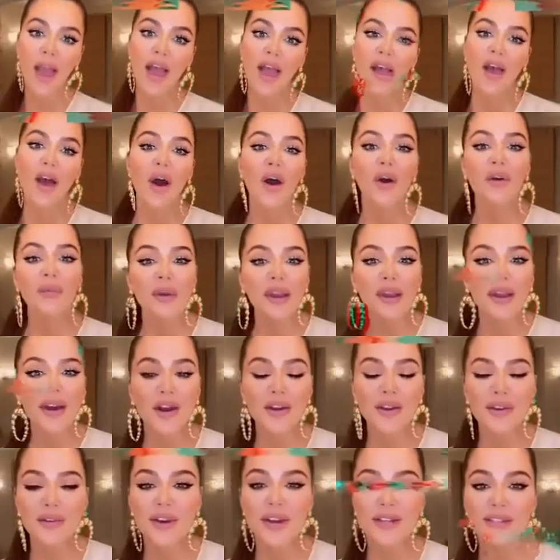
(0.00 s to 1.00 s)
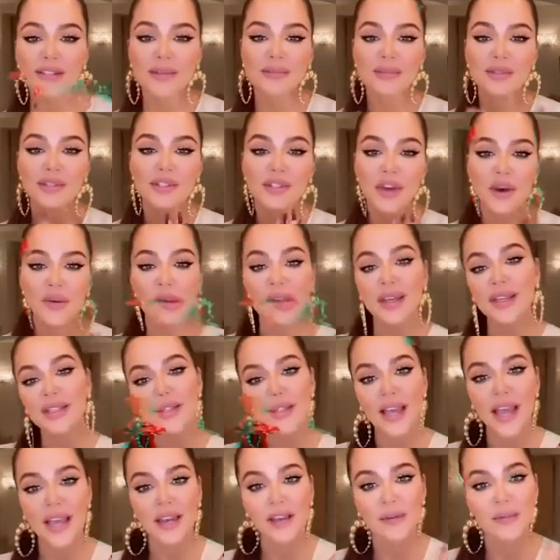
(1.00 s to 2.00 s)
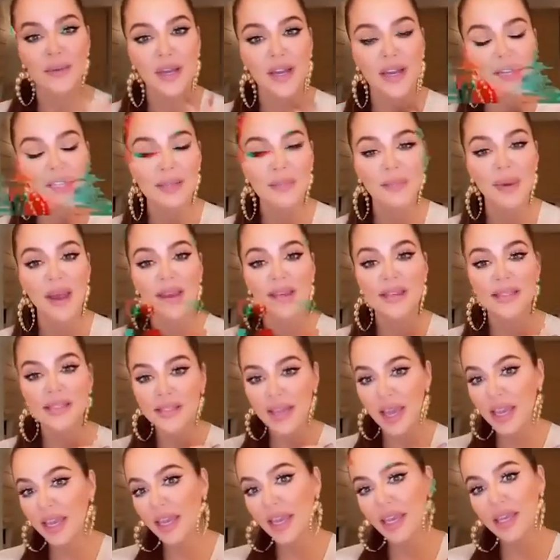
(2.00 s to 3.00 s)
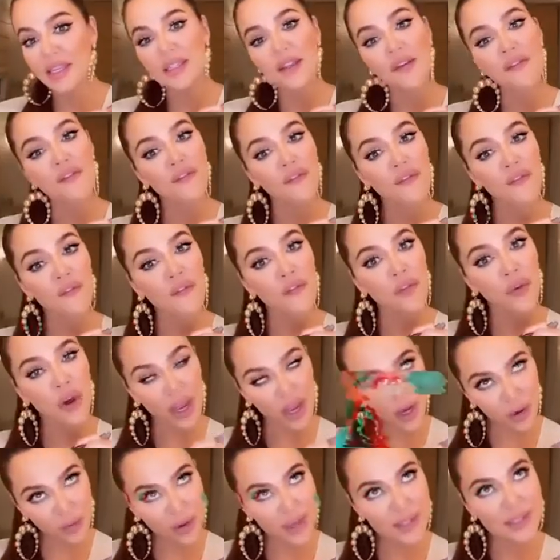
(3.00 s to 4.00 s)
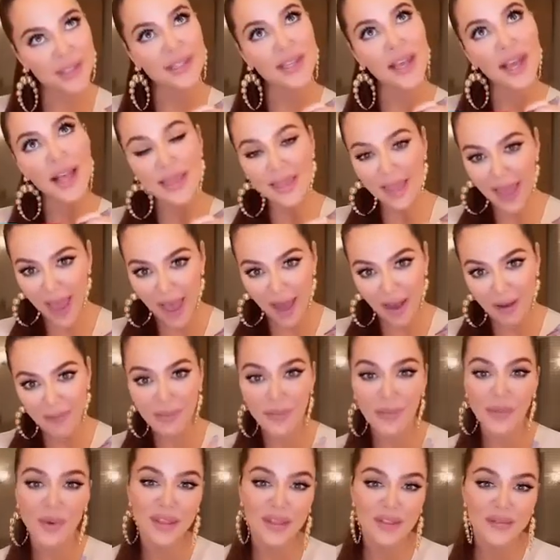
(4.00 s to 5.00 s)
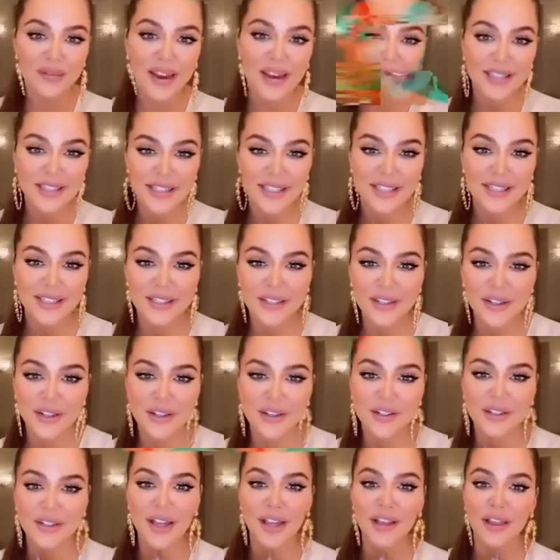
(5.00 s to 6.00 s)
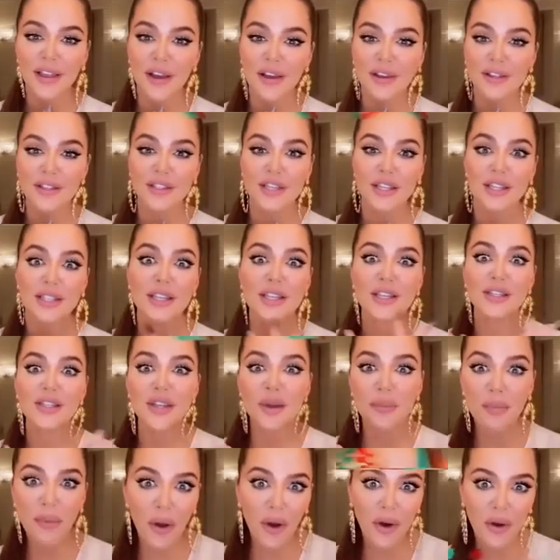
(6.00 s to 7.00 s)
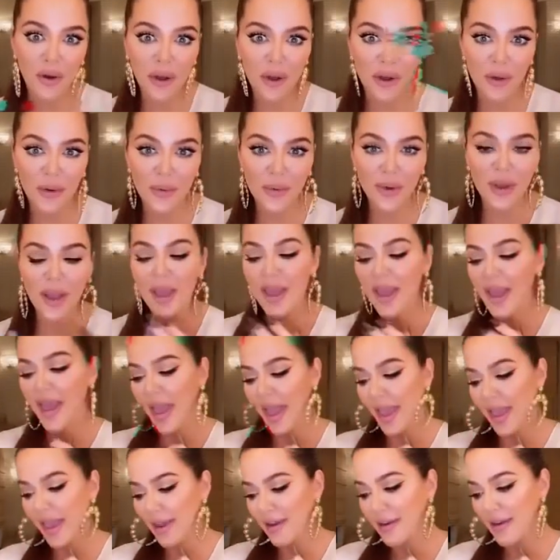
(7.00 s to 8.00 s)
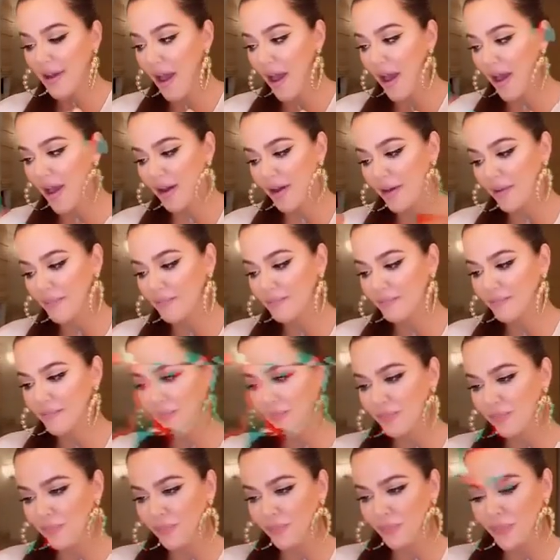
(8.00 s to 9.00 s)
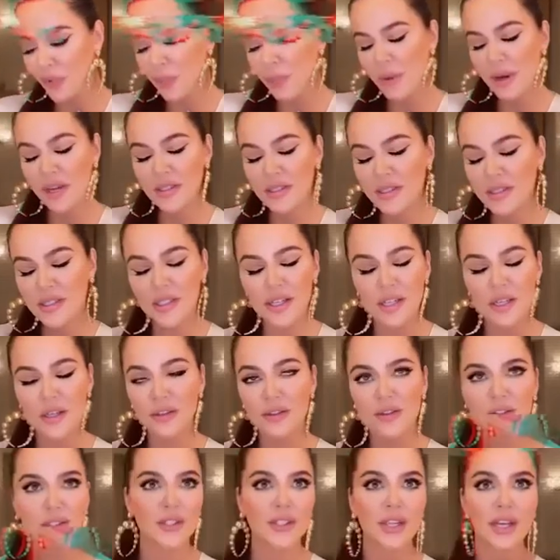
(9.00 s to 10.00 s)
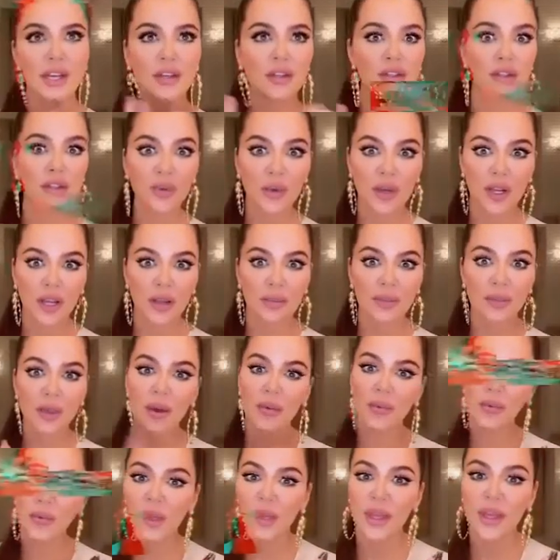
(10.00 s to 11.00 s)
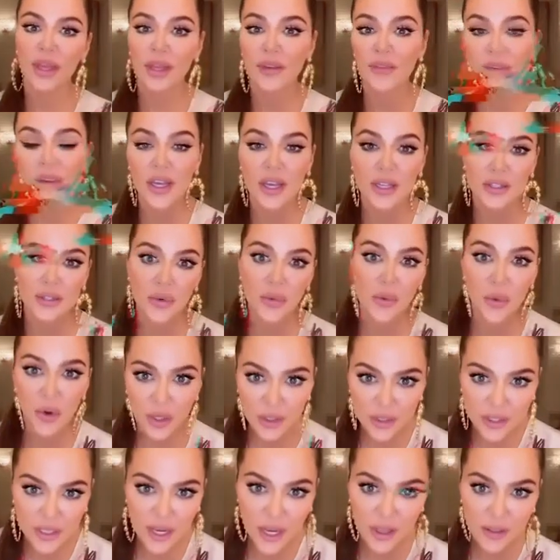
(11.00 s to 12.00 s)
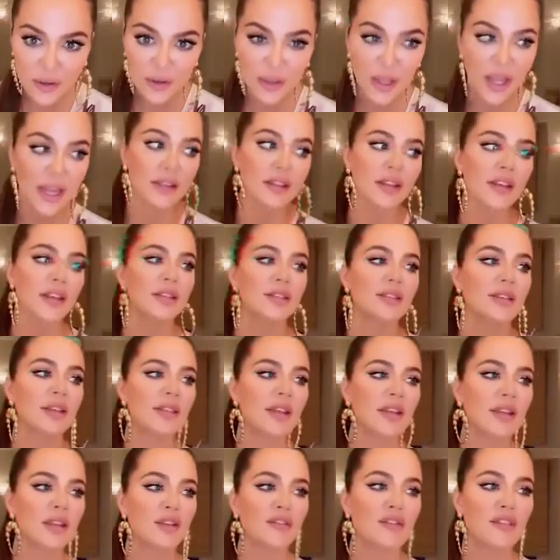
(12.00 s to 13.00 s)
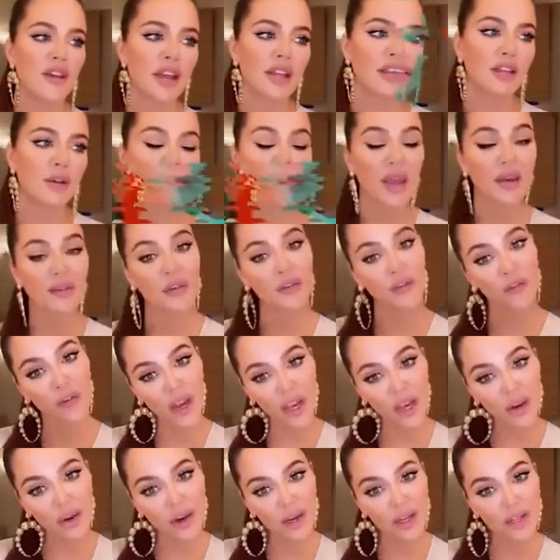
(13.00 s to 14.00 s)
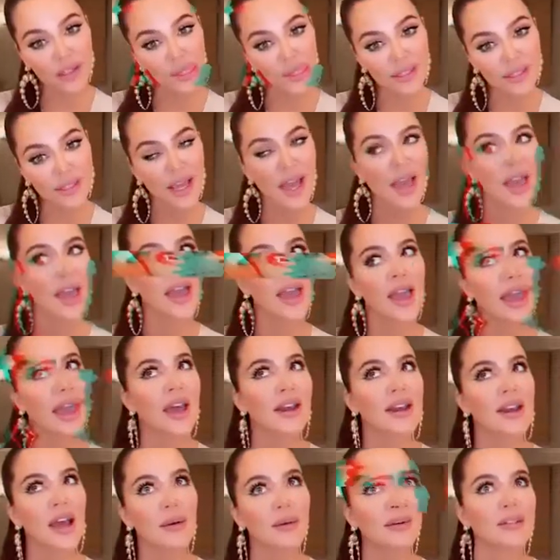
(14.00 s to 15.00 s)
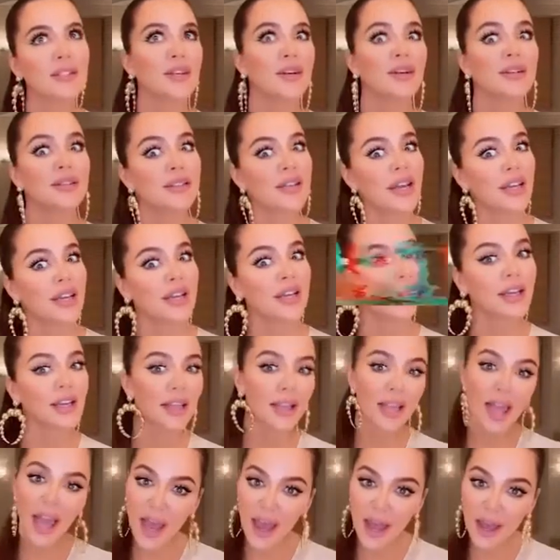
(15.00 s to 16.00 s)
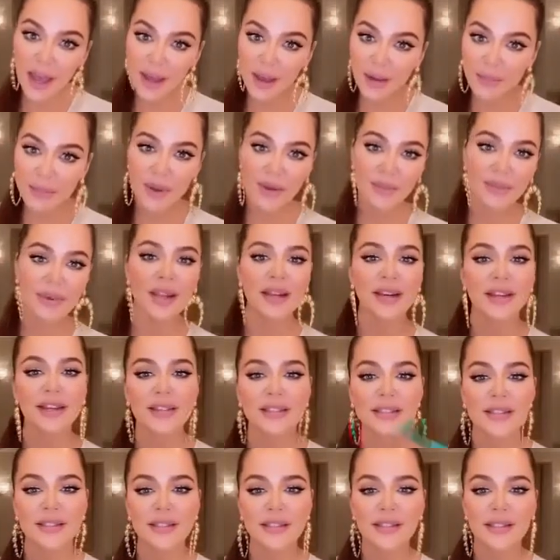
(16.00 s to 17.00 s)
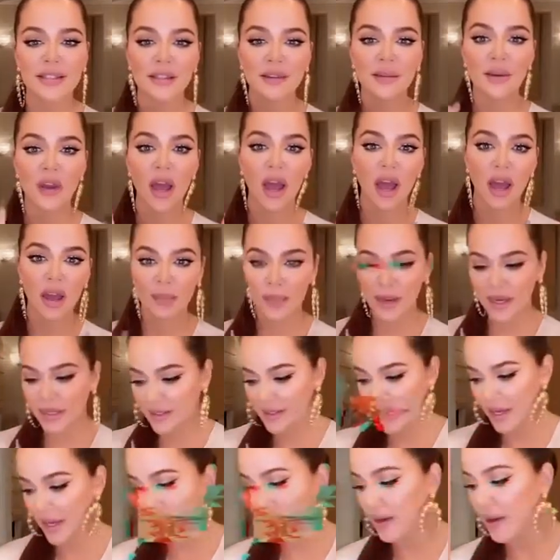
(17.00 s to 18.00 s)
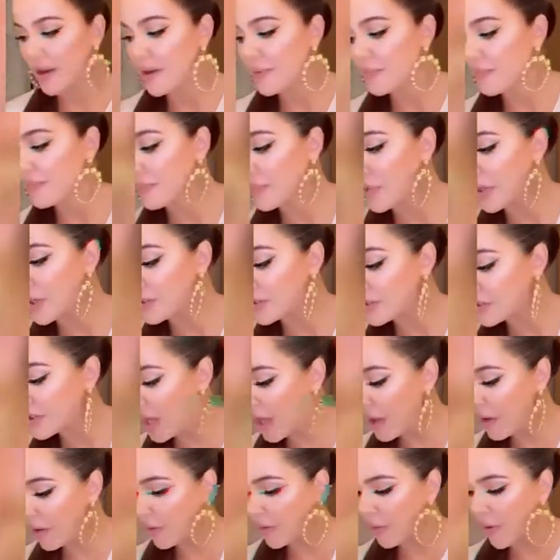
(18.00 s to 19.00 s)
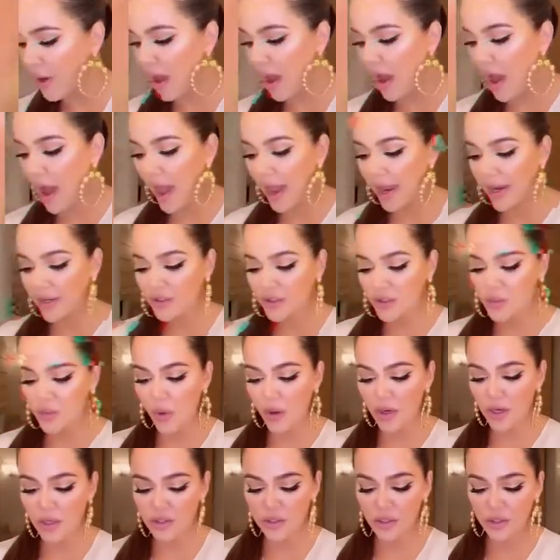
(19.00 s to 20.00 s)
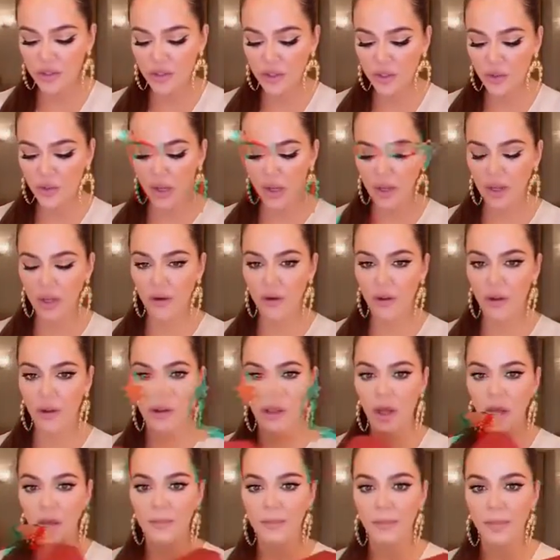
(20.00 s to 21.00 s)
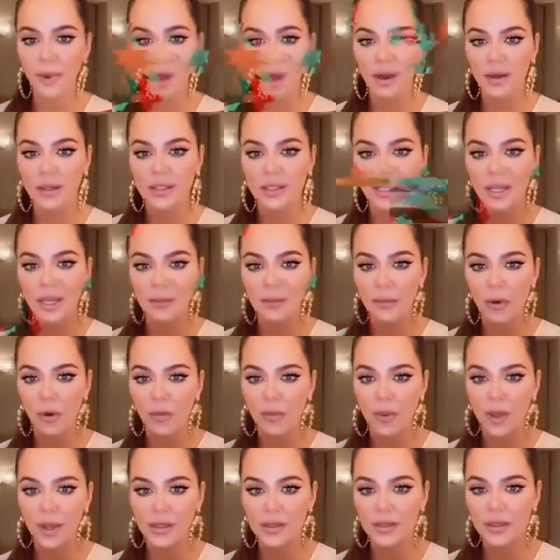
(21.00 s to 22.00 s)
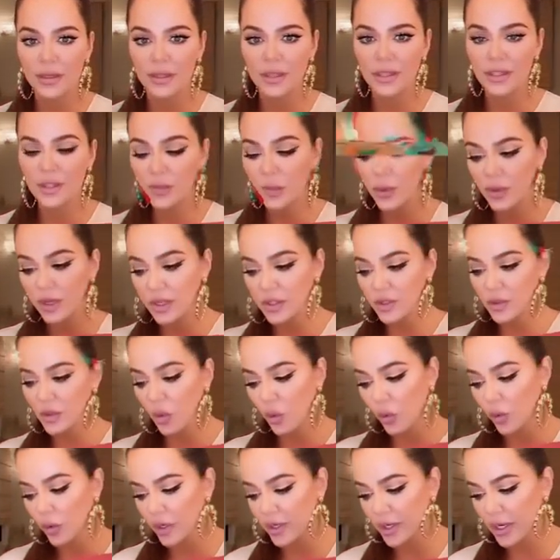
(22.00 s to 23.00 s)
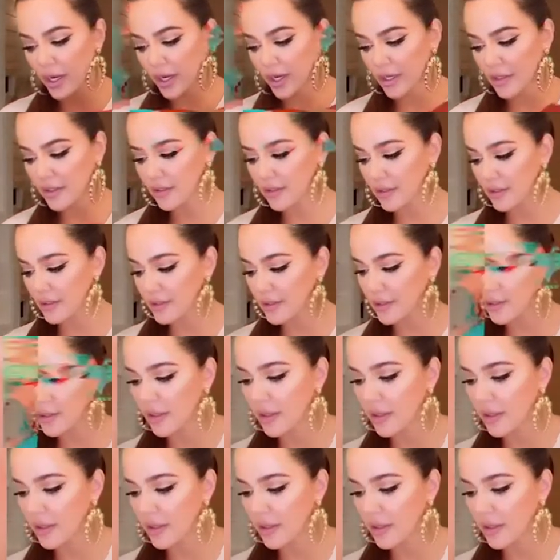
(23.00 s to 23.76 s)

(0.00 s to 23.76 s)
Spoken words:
Oh my God, you guys, I'm so excited because my second fragrance collab with my sisters launches tomorrow. And I mean, it's still just like a dream that we even get to work together like this. And then the fact that we have a fragrance and now it's our second collab, I mean, it's amazing. So I just wanted to do a little unboxing moment. This one is Courtney's.